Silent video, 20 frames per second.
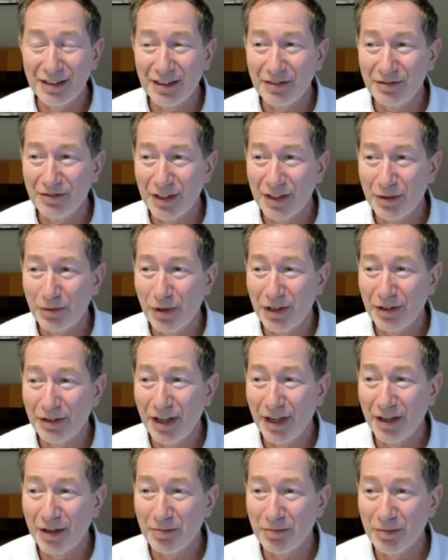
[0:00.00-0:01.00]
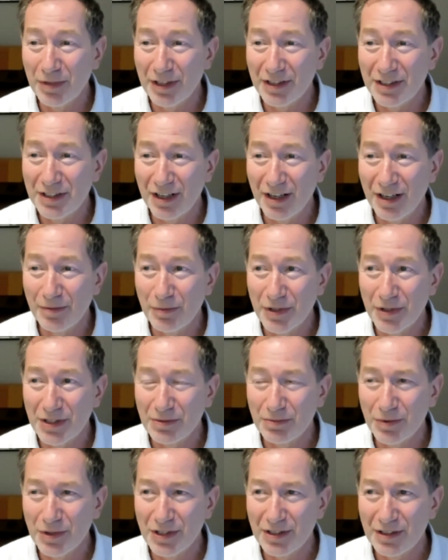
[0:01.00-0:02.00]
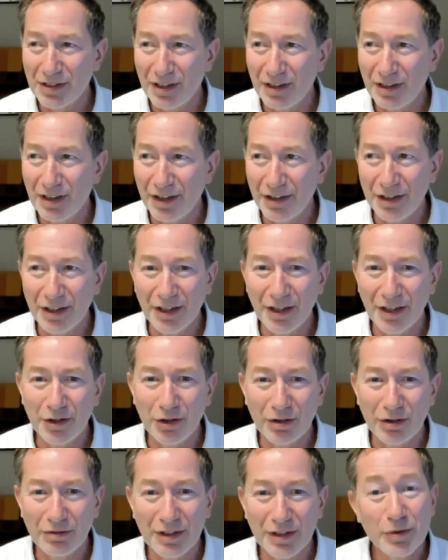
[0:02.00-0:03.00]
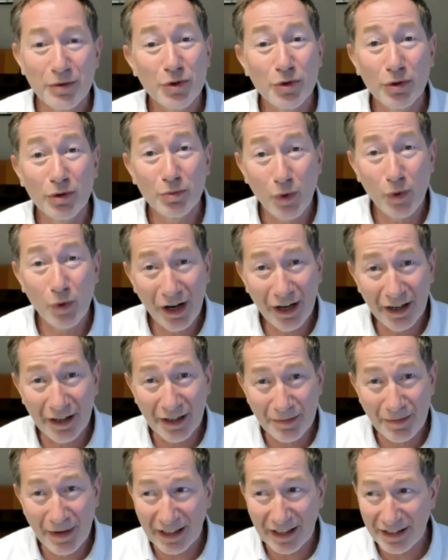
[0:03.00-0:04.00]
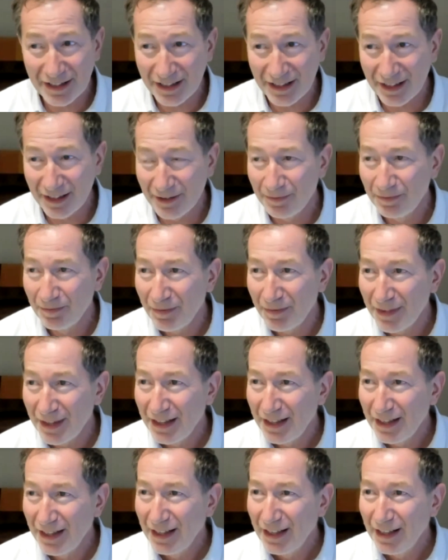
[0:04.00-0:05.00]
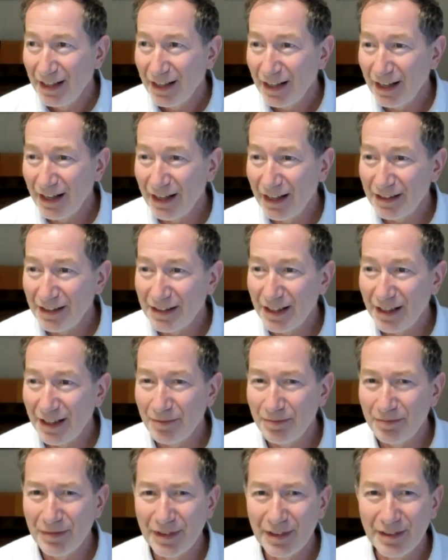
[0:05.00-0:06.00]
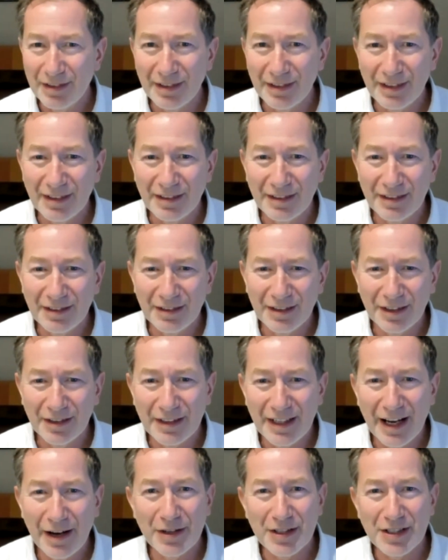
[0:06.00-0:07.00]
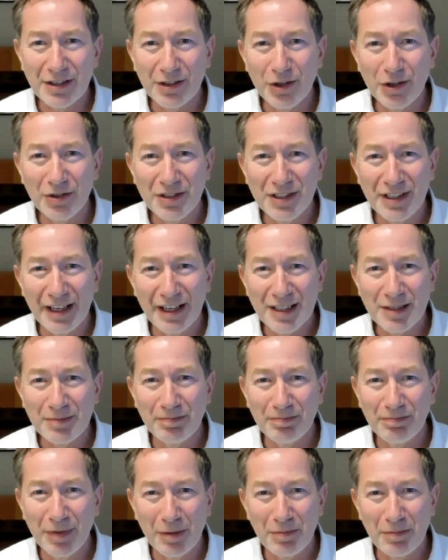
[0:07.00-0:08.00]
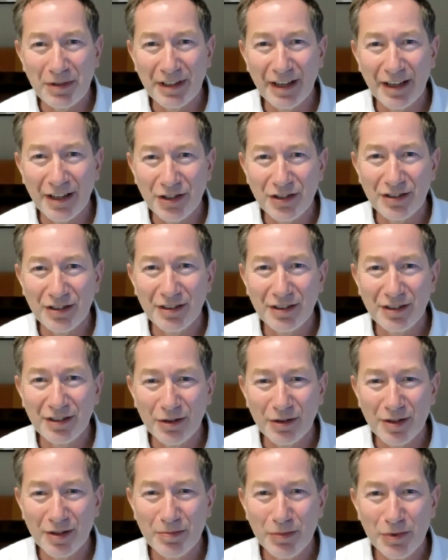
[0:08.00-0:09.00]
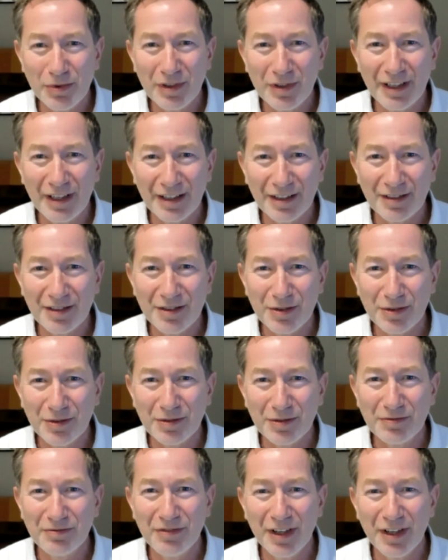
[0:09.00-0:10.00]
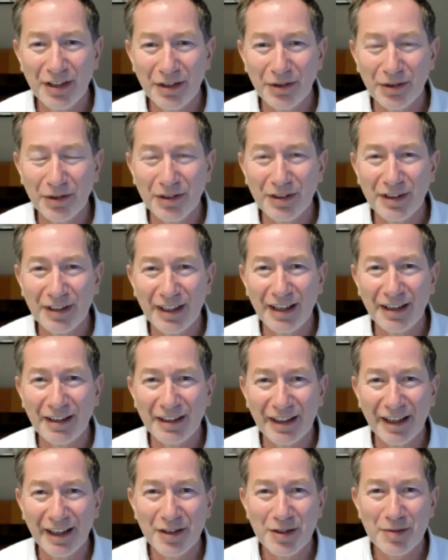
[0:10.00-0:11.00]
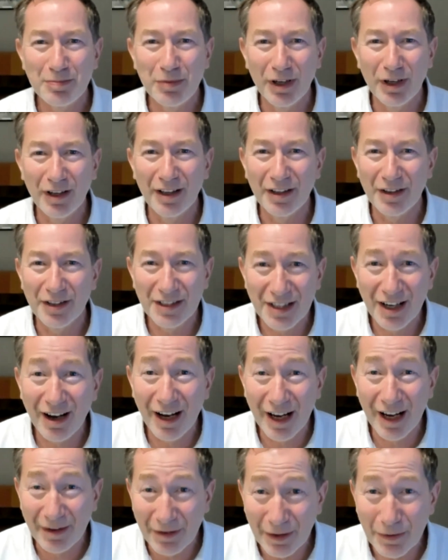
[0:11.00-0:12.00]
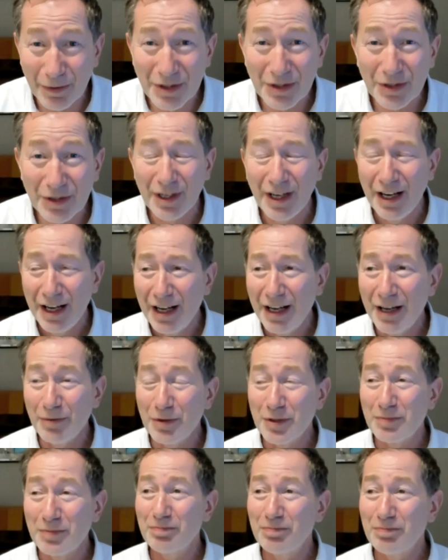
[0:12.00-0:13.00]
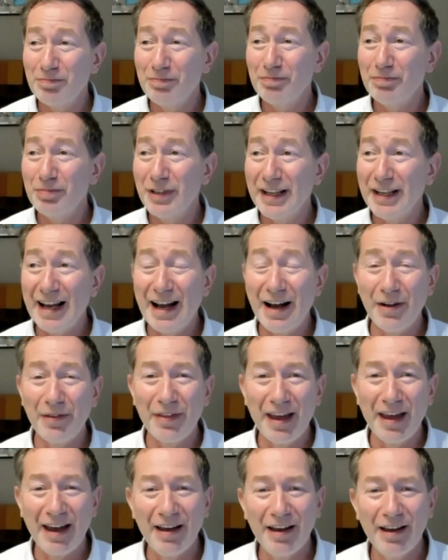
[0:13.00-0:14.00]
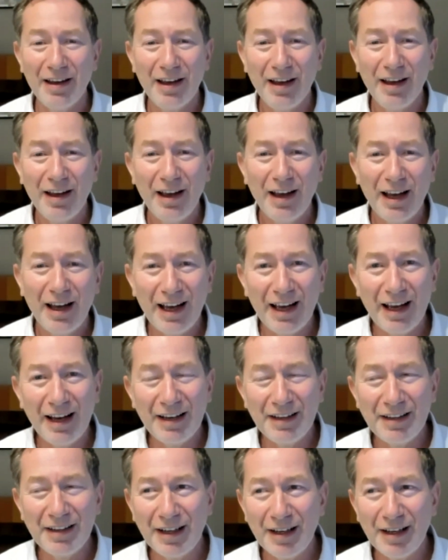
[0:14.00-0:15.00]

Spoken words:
very well known, but at the time was unheard of, and it was called Wired magazine. And now it's a Condé Nast publication and looks more like sort of Vogue than anything else. But at the time, it was pretty out there, and